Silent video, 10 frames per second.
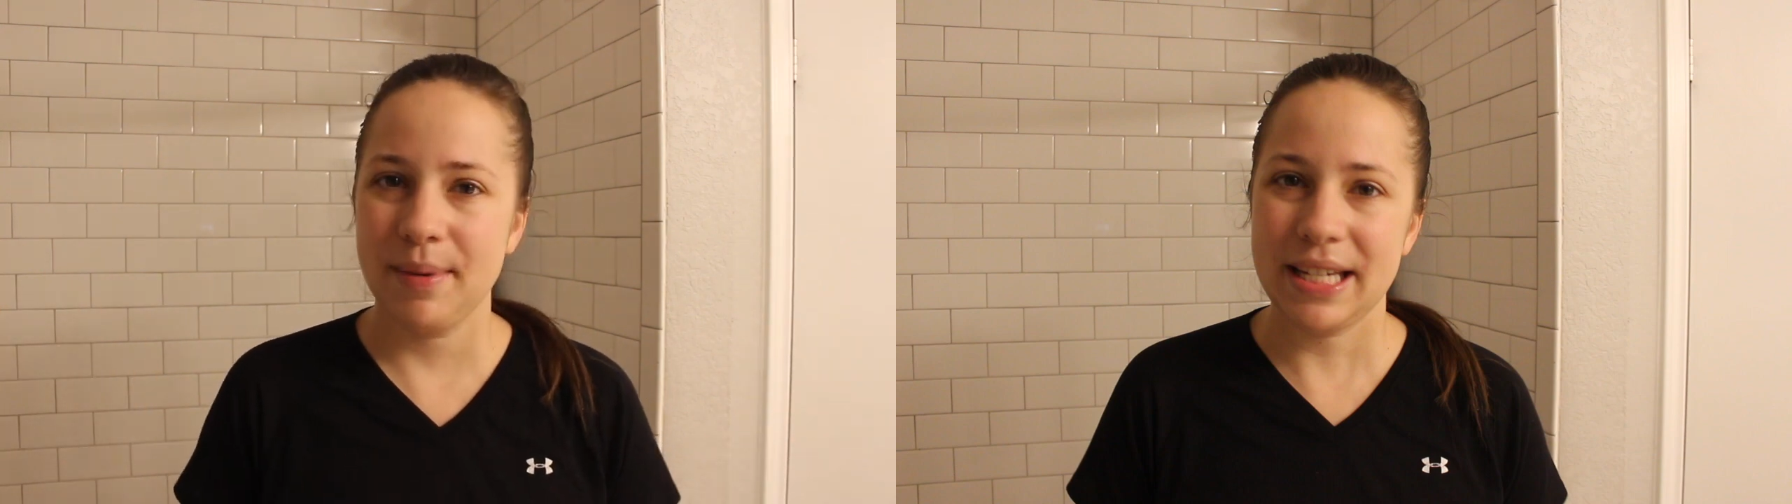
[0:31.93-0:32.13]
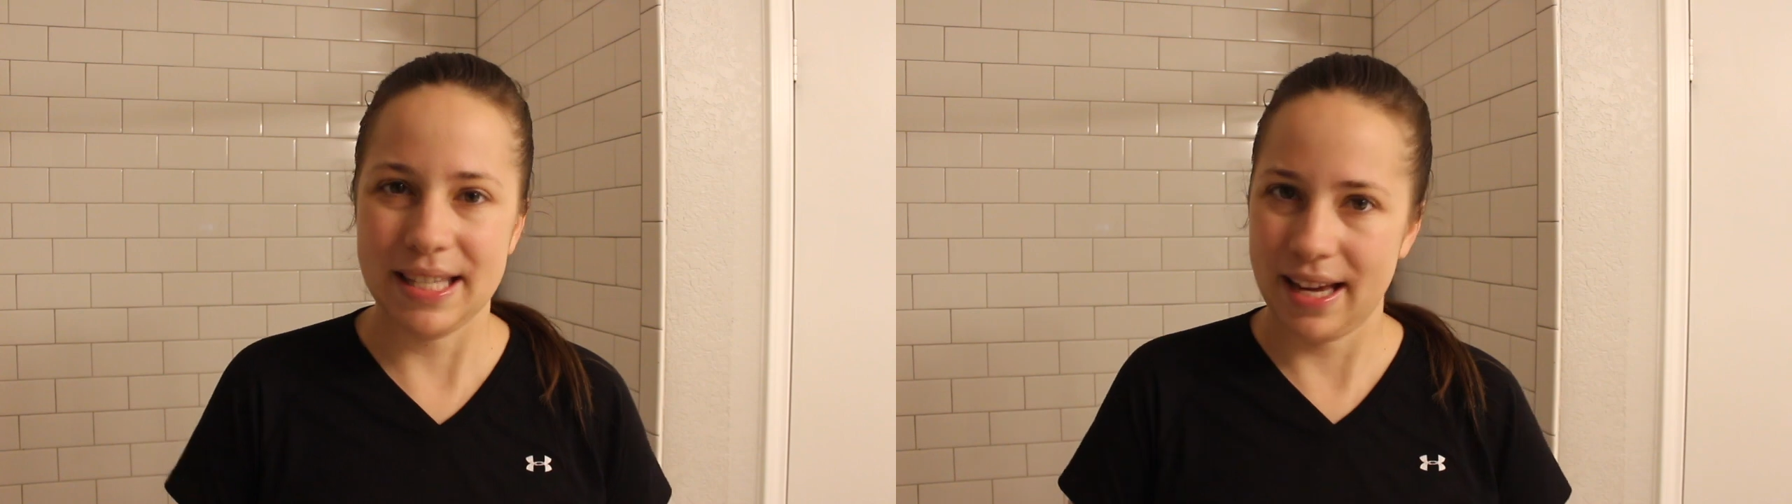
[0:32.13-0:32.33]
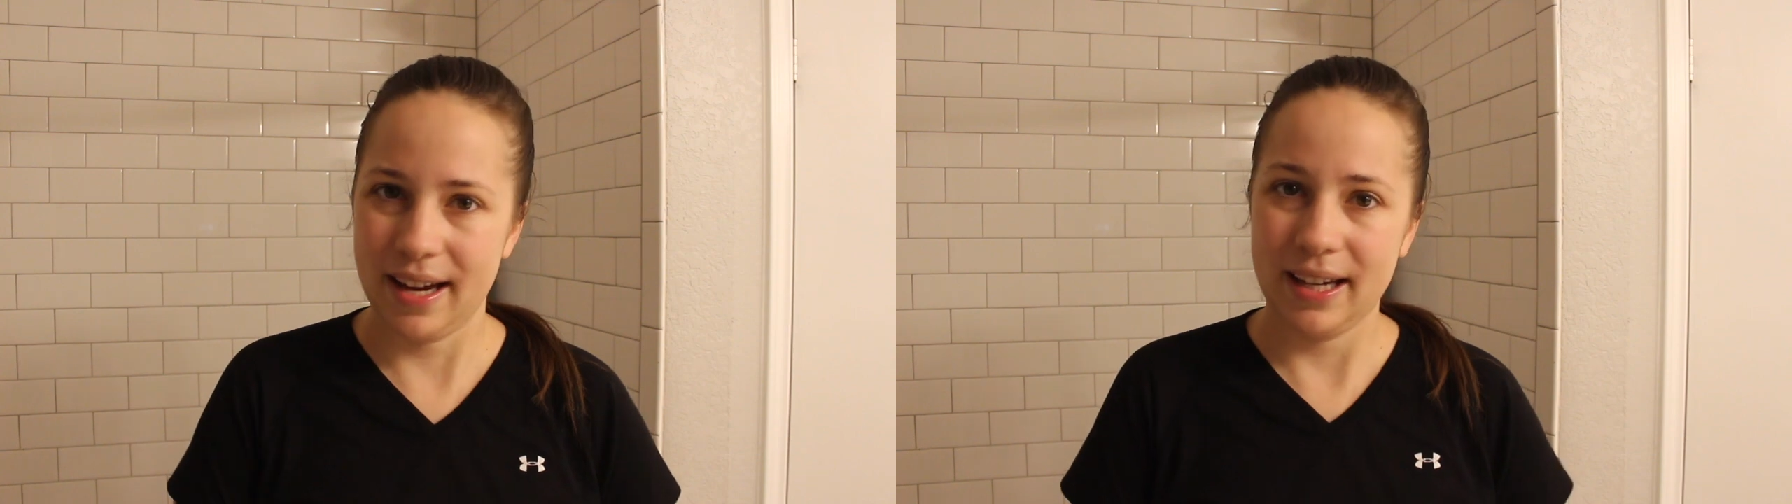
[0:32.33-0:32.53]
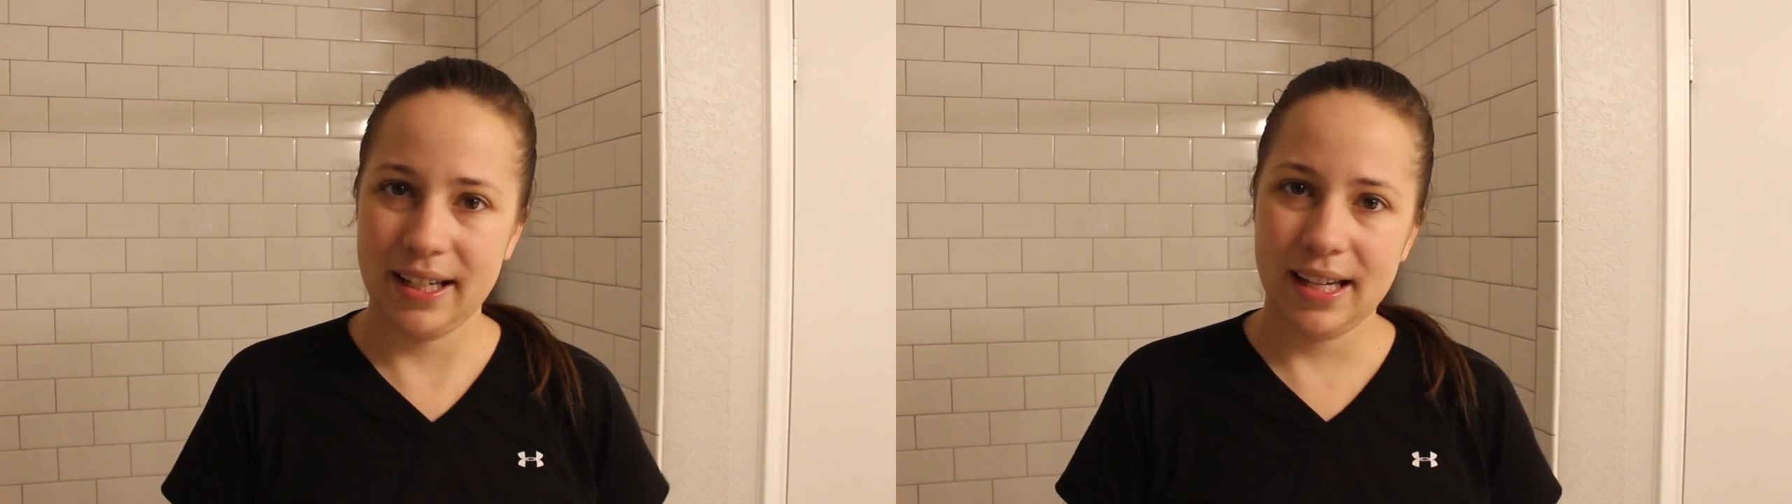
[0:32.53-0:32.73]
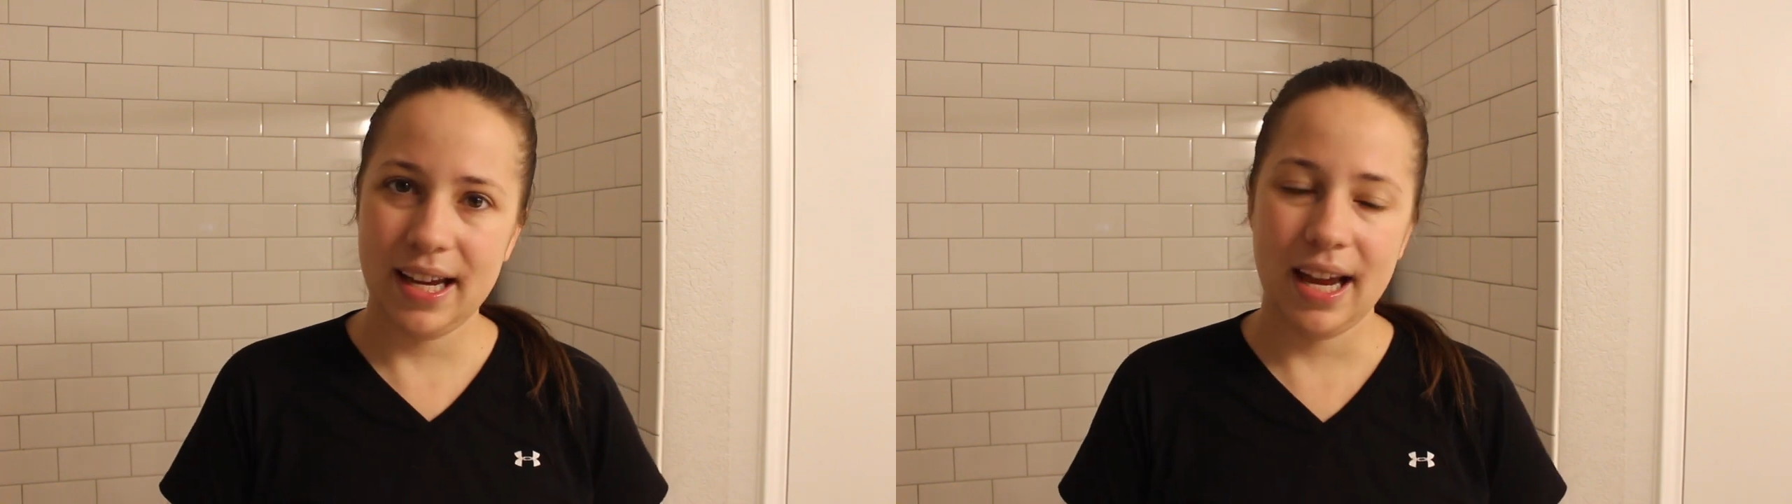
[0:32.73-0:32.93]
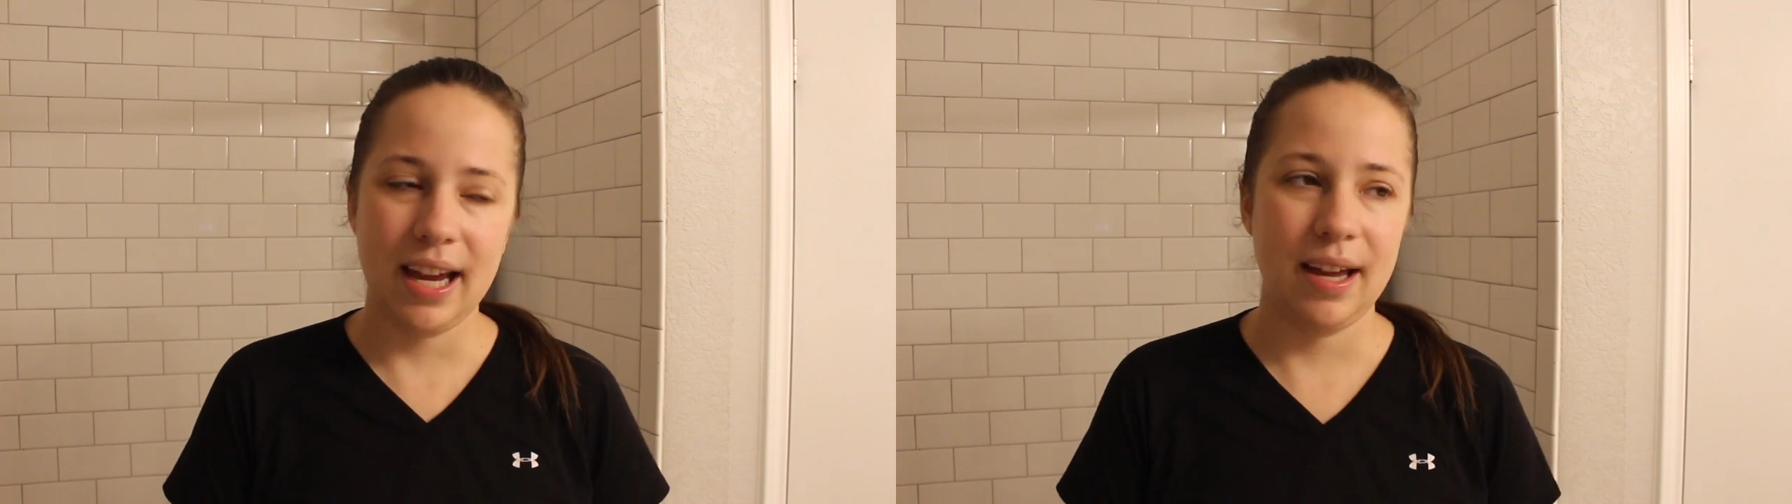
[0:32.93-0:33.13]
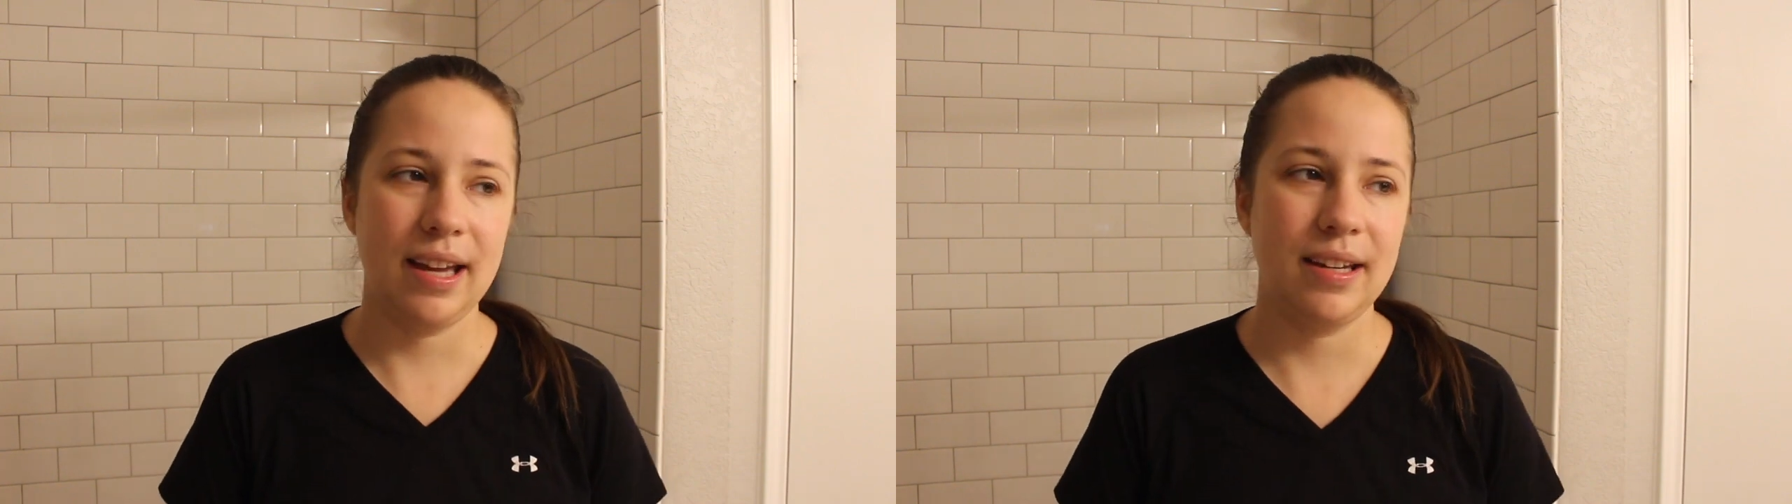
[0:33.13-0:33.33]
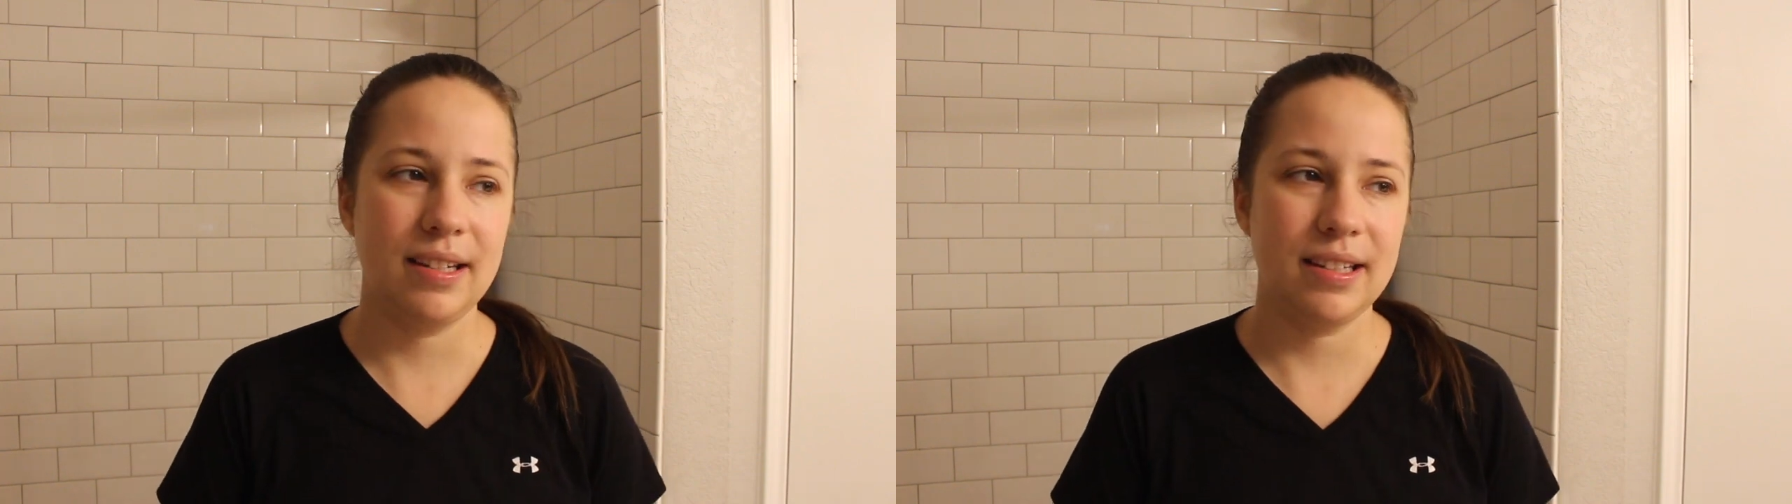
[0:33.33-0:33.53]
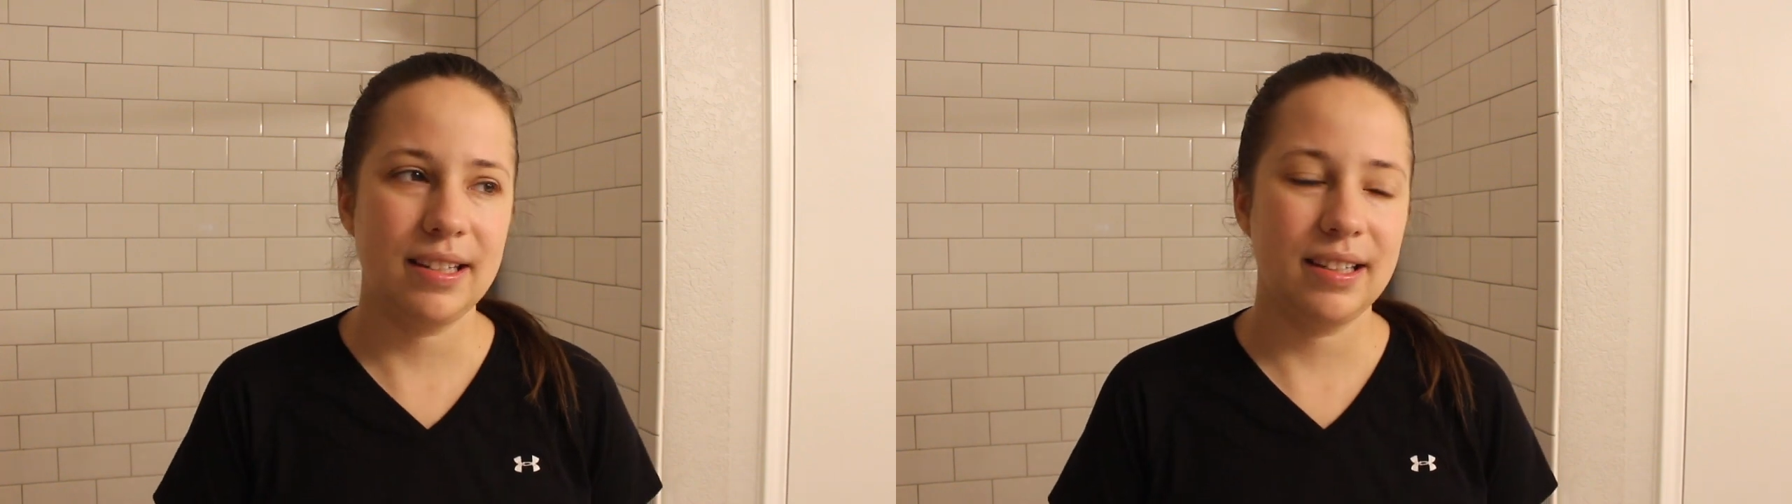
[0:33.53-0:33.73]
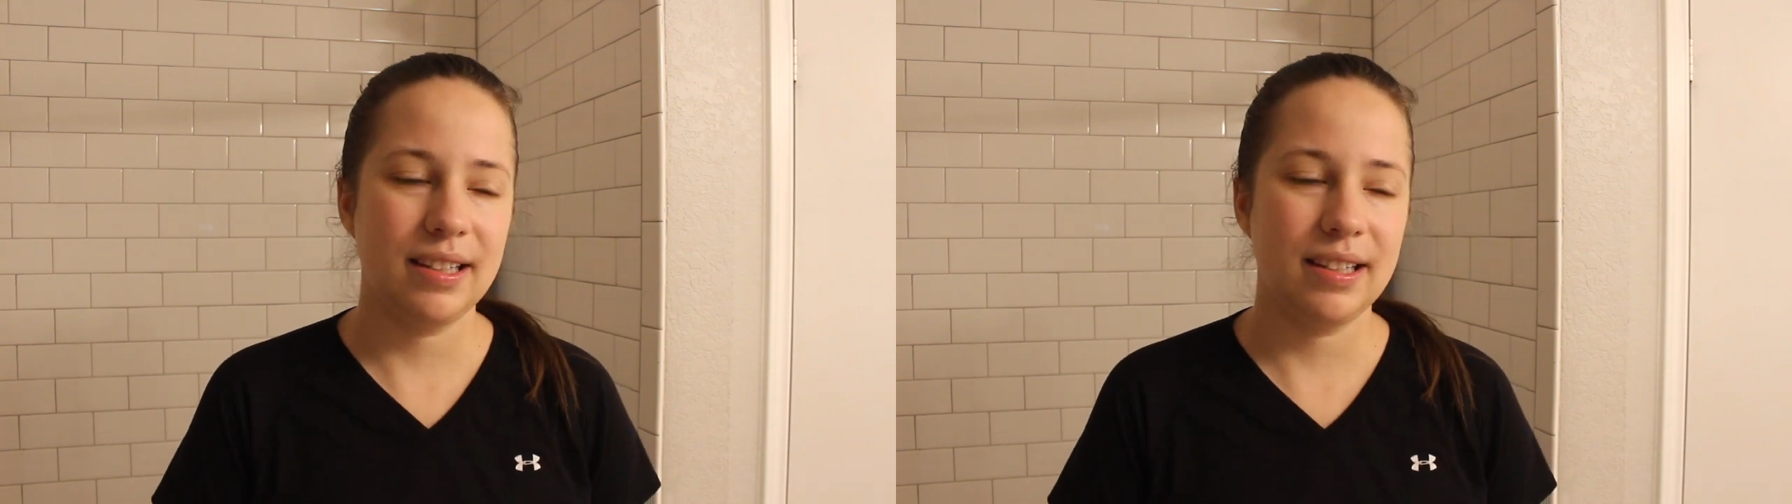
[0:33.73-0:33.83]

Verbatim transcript: anxiety and